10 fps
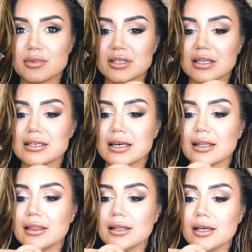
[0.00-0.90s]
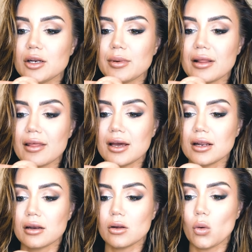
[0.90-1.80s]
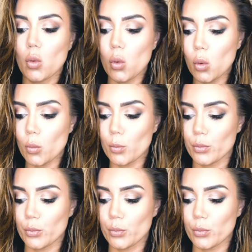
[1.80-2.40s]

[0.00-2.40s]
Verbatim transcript: I'm just going to take a little bit of that. Whoop.